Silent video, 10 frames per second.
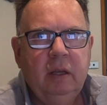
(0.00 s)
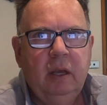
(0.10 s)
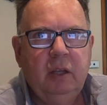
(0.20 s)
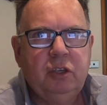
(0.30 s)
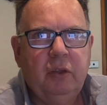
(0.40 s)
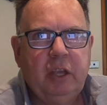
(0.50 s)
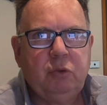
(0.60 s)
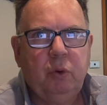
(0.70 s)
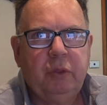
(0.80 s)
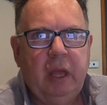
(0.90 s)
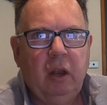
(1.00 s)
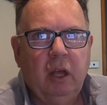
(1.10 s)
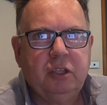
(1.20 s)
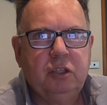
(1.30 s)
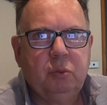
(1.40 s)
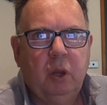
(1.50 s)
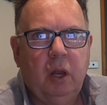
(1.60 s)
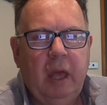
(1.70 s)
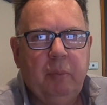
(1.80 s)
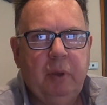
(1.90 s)
And so that's what that licence will
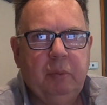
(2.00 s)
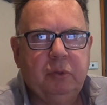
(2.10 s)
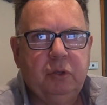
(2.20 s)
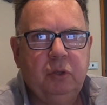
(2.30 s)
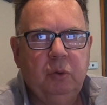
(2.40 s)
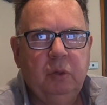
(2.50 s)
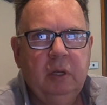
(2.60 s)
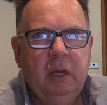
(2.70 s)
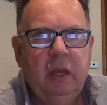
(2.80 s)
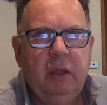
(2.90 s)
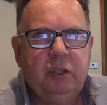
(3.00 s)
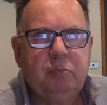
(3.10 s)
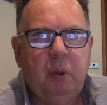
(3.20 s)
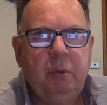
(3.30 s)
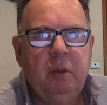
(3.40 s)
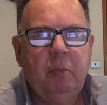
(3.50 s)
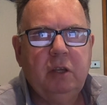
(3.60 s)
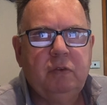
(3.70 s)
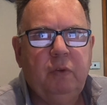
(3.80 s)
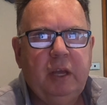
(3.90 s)
allow people to do. It's probably the
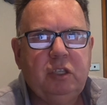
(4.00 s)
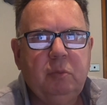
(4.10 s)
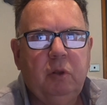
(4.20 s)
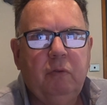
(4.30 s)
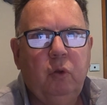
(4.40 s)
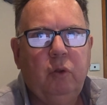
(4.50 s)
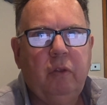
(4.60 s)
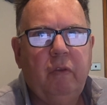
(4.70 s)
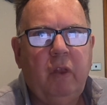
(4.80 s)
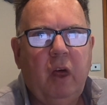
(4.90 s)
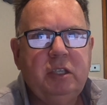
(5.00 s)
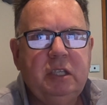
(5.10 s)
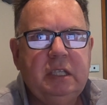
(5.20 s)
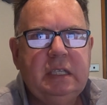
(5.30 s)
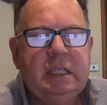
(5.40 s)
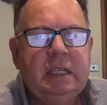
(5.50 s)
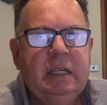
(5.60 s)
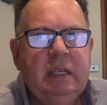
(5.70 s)
most flexible of all of the licences,